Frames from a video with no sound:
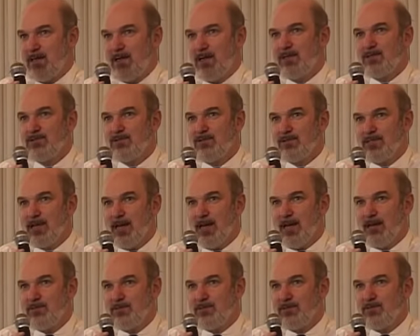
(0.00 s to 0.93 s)
into
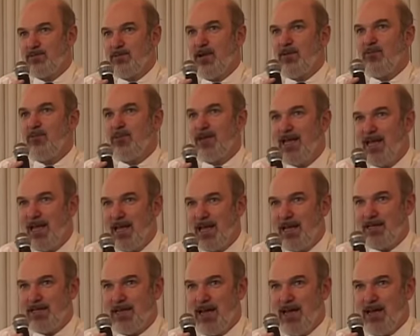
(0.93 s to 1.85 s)
times where we
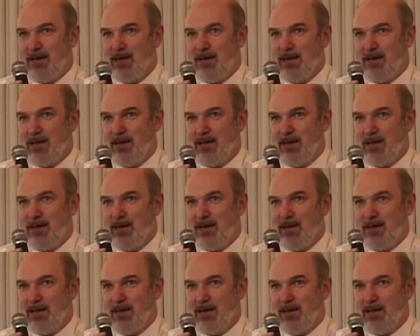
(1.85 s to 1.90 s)
had